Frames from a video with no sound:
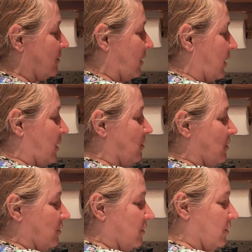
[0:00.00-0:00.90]
because I like
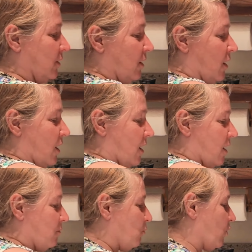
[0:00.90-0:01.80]
it
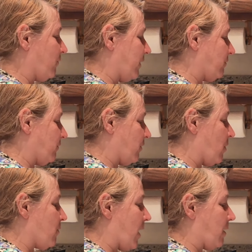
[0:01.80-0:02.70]
more
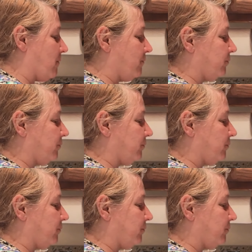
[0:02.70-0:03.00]
flavorful. Okay,